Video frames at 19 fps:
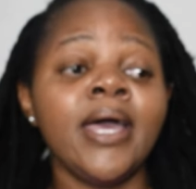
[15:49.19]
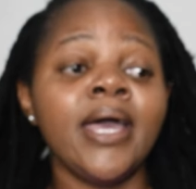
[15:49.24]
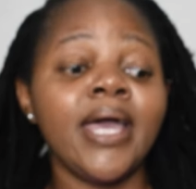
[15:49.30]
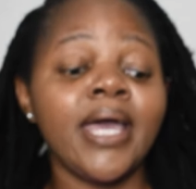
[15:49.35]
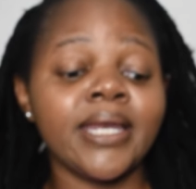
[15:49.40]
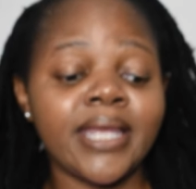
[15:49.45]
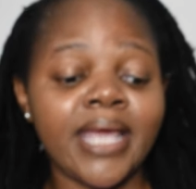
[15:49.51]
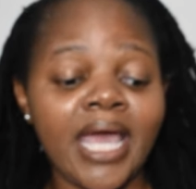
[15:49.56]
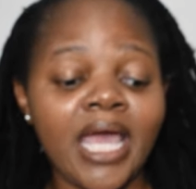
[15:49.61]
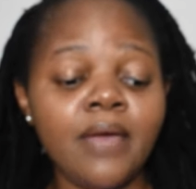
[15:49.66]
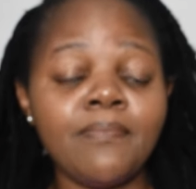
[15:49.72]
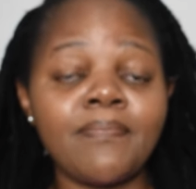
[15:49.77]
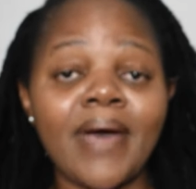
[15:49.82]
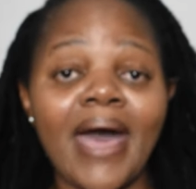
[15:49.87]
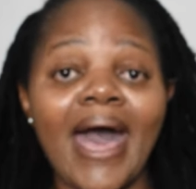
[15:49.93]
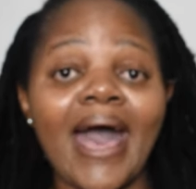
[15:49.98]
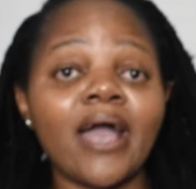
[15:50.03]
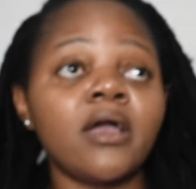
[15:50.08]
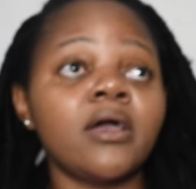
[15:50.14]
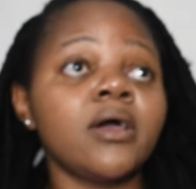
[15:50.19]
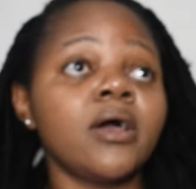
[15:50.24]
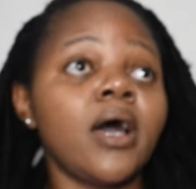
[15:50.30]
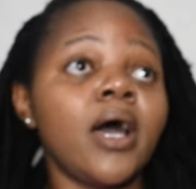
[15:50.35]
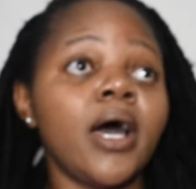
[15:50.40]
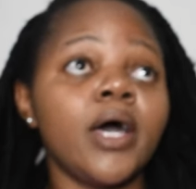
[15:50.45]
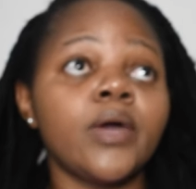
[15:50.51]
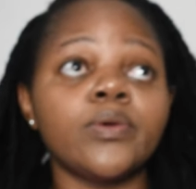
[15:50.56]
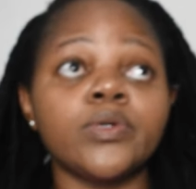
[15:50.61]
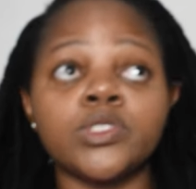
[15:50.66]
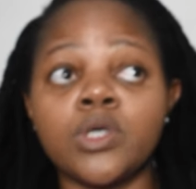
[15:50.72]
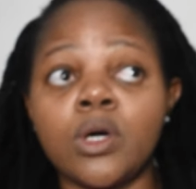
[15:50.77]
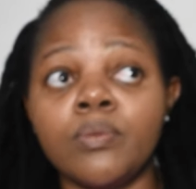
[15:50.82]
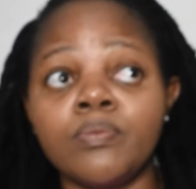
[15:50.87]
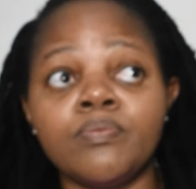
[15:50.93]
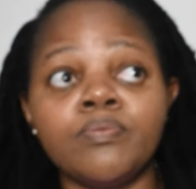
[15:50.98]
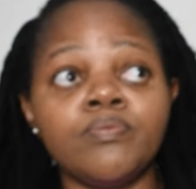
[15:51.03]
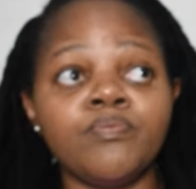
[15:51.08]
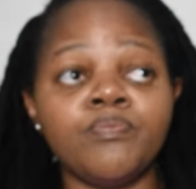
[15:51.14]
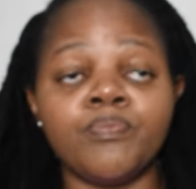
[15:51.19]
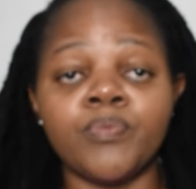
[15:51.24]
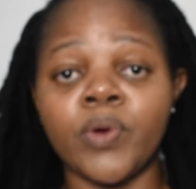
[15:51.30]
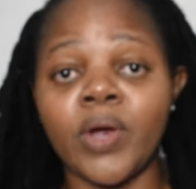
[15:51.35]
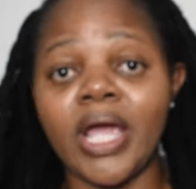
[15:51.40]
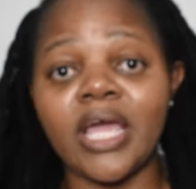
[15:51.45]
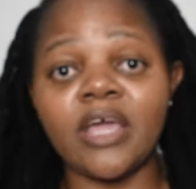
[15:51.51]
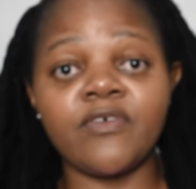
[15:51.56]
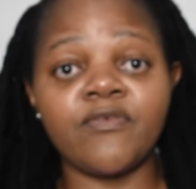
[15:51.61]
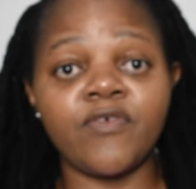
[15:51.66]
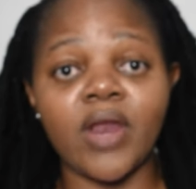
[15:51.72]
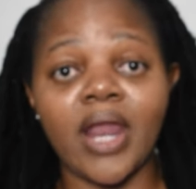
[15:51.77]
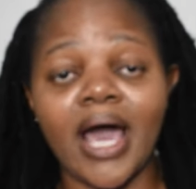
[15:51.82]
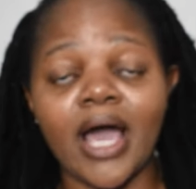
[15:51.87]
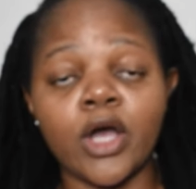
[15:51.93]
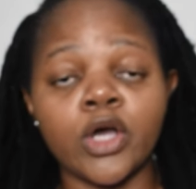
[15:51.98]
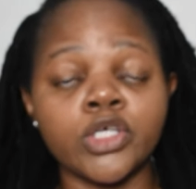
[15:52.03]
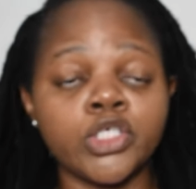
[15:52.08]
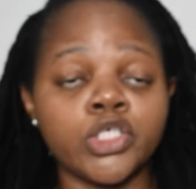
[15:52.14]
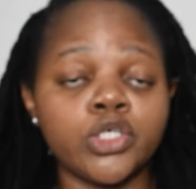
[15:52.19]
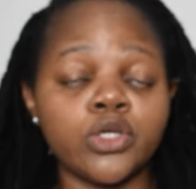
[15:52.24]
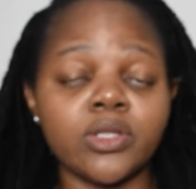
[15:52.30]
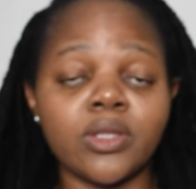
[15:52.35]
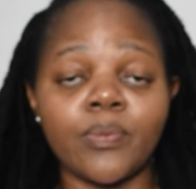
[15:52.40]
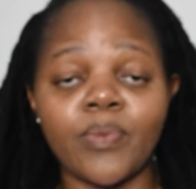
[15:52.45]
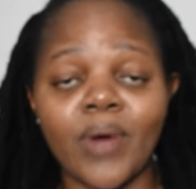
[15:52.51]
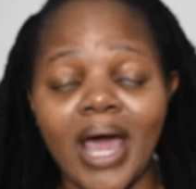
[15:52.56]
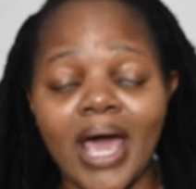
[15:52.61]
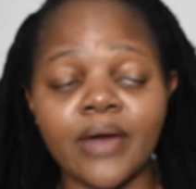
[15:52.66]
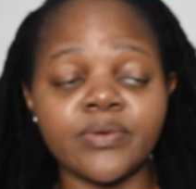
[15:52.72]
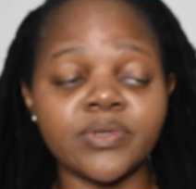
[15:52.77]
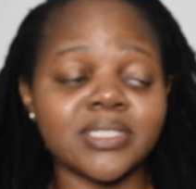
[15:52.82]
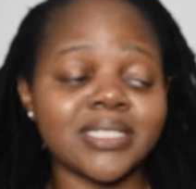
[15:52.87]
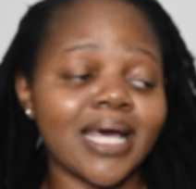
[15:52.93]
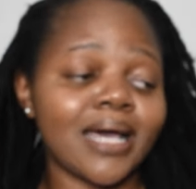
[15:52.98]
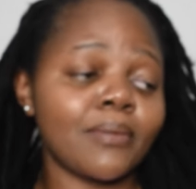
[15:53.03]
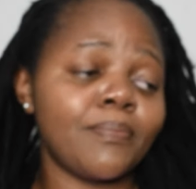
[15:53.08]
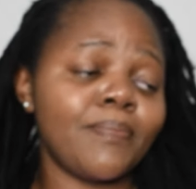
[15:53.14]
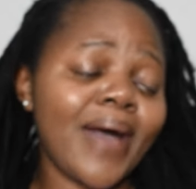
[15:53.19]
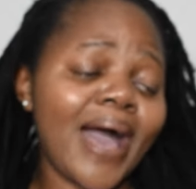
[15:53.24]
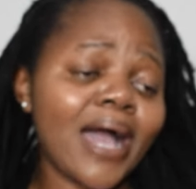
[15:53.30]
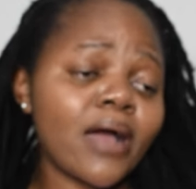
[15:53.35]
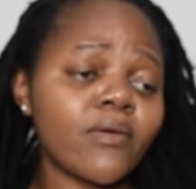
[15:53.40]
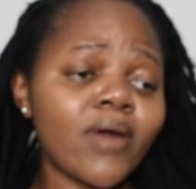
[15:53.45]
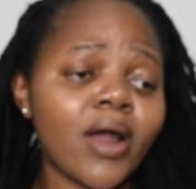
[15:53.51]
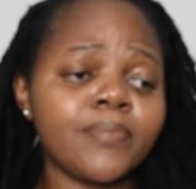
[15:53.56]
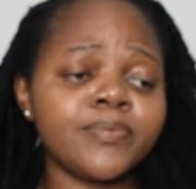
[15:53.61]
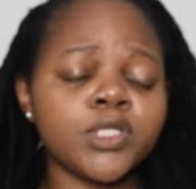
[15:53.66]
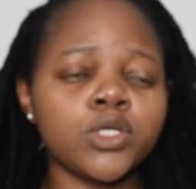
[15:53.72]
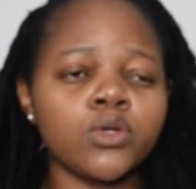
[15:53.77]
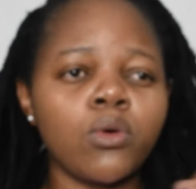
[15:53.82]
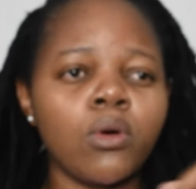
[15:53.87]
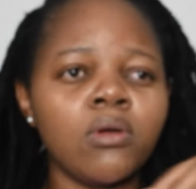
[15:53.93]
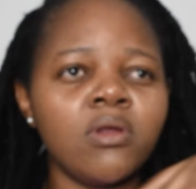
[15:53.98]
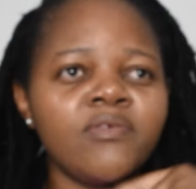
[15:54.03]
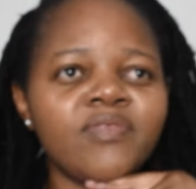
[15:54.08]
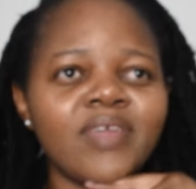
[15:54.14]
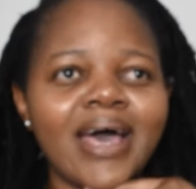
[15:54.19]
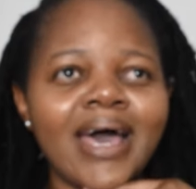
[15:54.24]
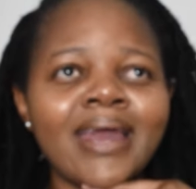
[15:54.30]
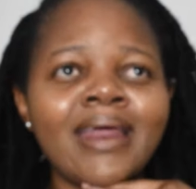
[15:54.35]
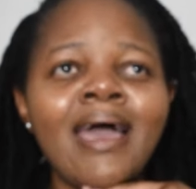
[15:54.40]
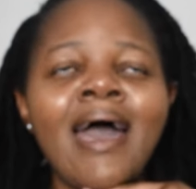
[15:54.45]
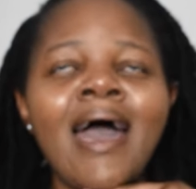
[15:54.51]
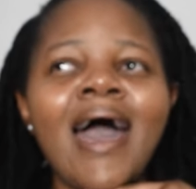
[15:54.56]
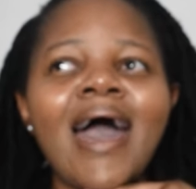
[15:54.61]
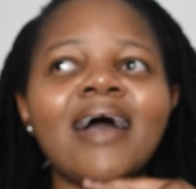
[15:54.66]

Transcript: It came back, it was on break for like, because you know the brand was like bankrupt and all of that.